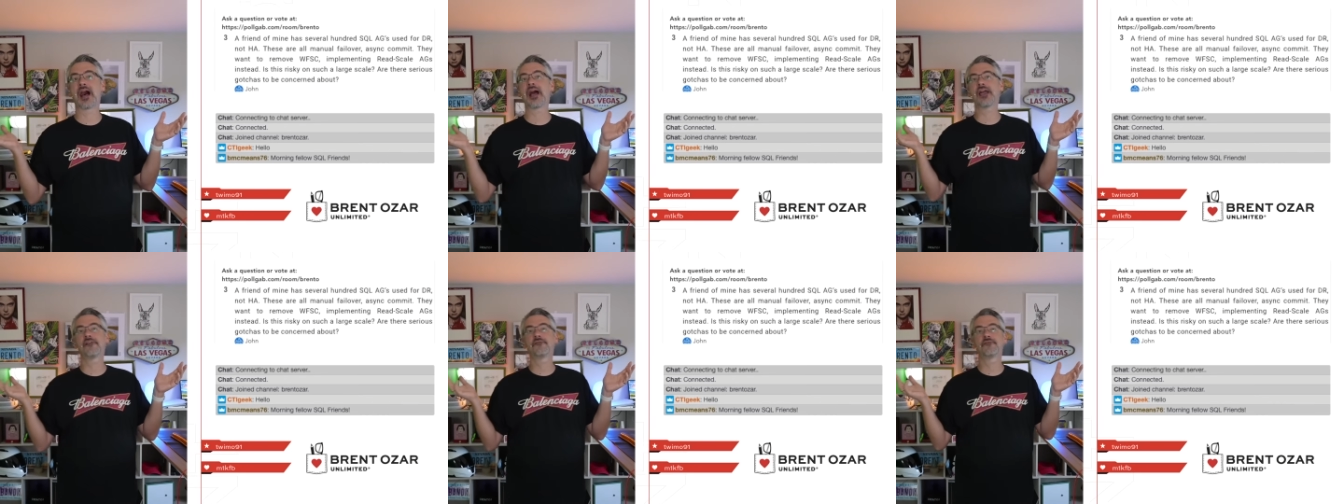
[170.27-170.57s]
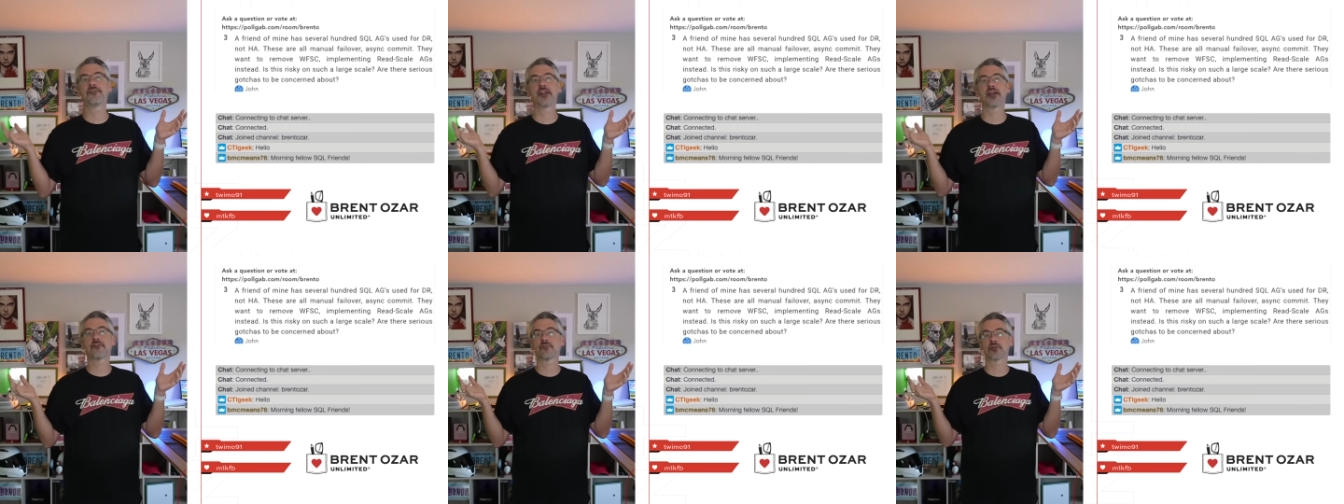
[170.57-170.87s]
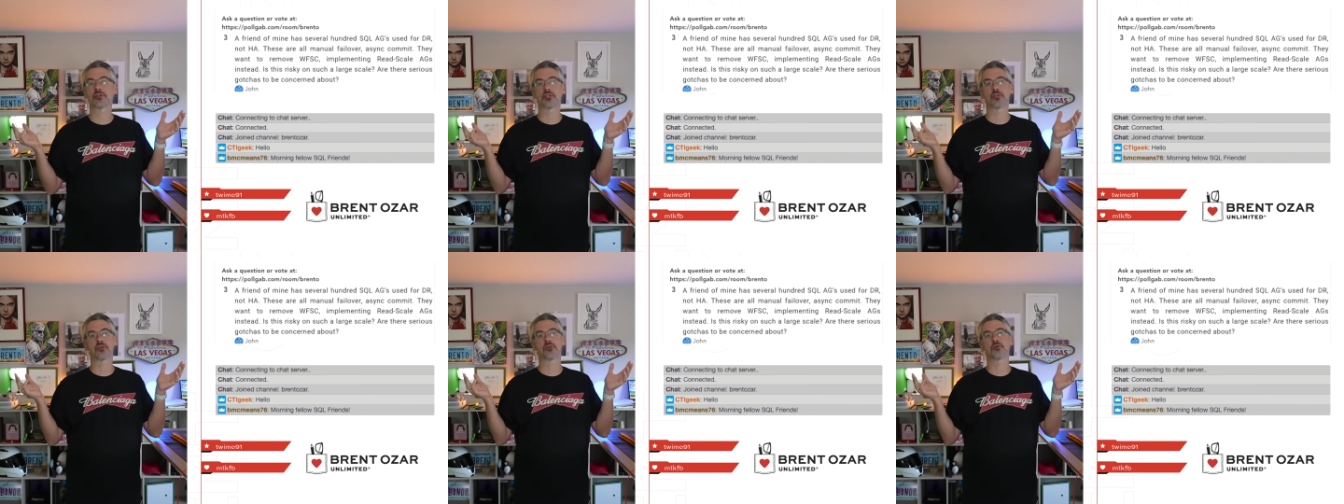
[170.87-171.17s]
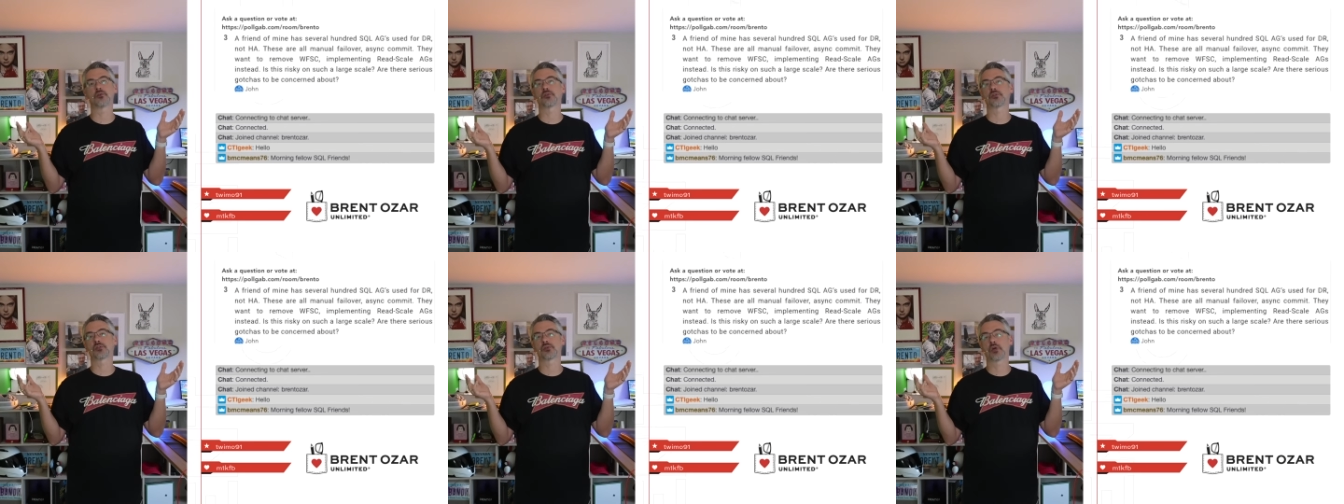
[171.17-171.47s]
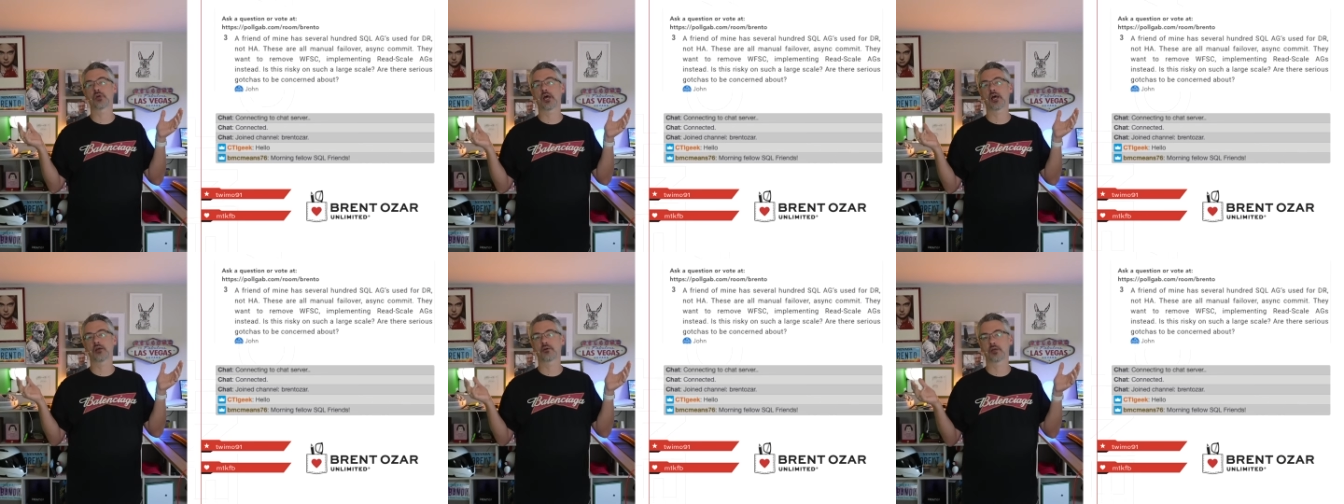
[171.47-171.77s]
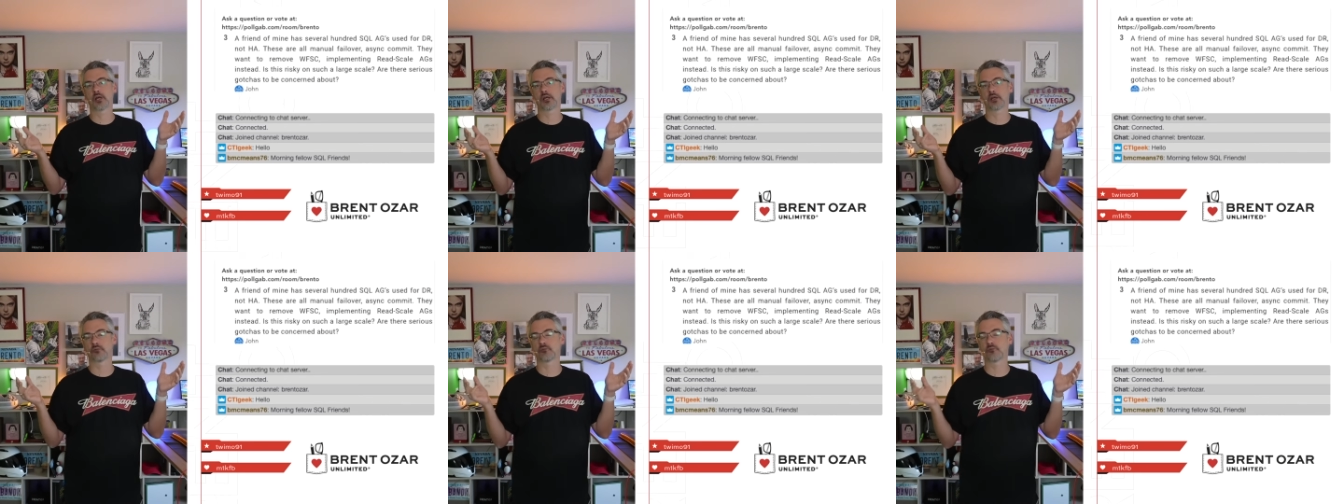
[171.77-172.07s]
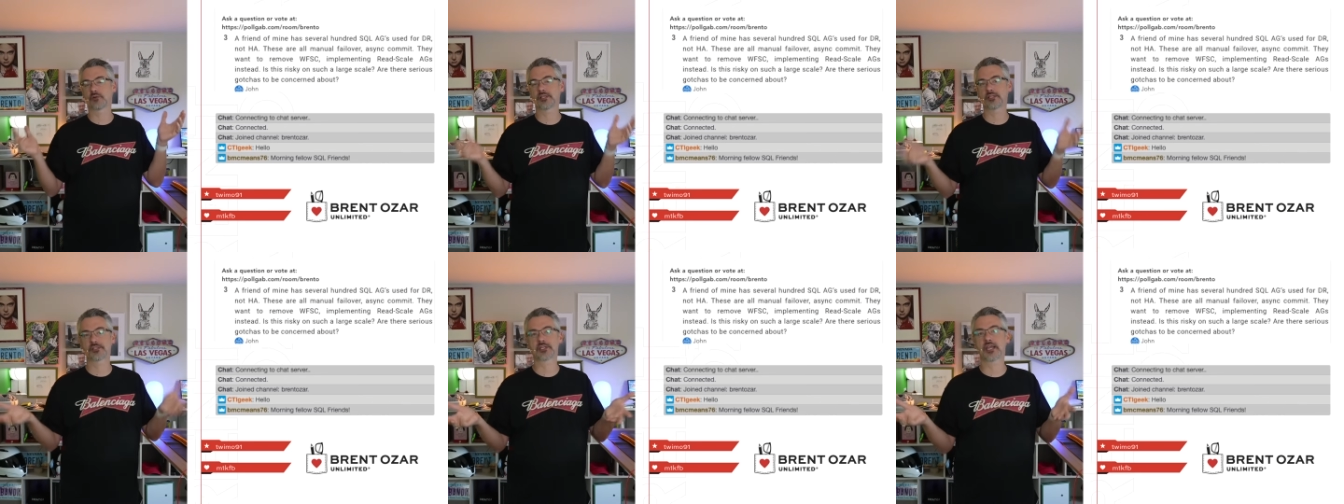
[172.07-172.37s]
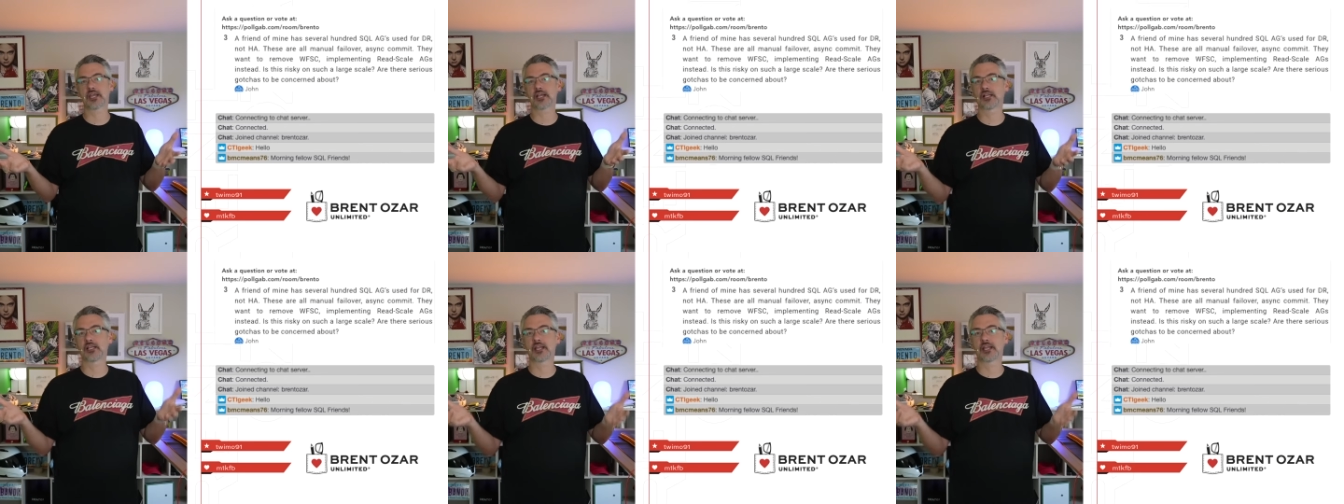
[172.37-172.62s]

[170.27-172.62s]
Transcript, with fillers: have never used uh, uh, read-scale